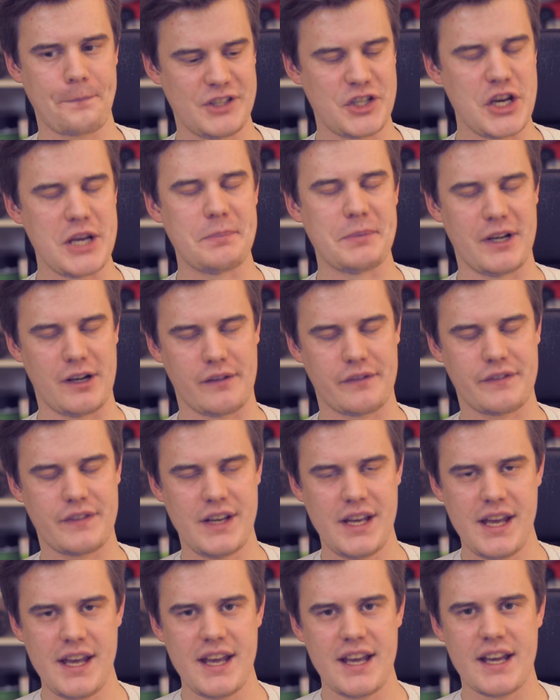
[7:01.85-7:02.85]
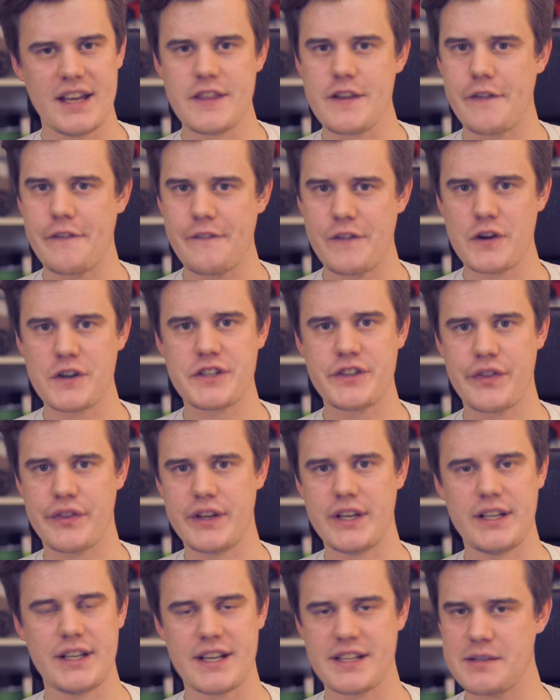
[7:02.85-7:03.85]
cheap enough. And the first
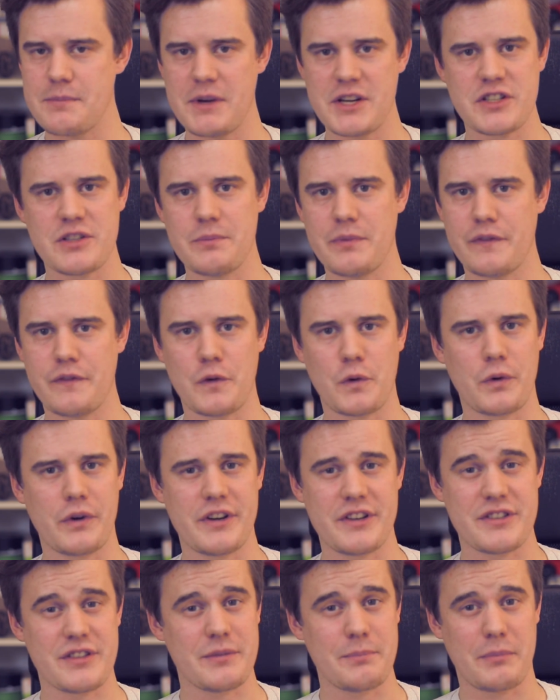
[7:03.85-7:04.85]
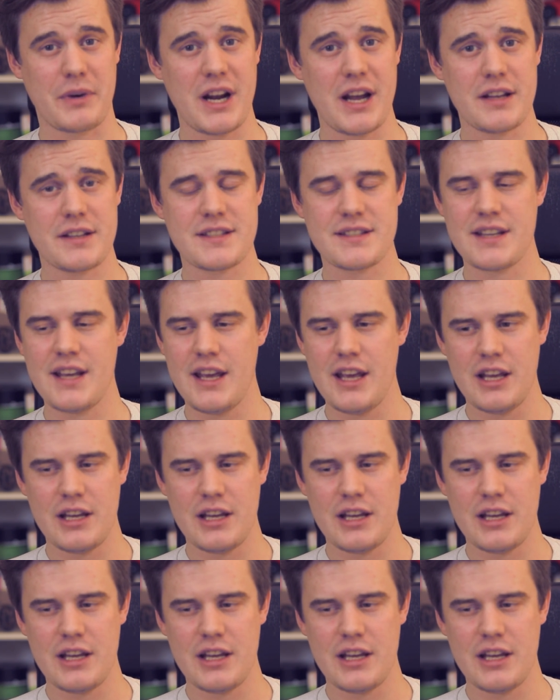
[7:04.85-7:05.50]
thing, as I mentioned before, there's some brands.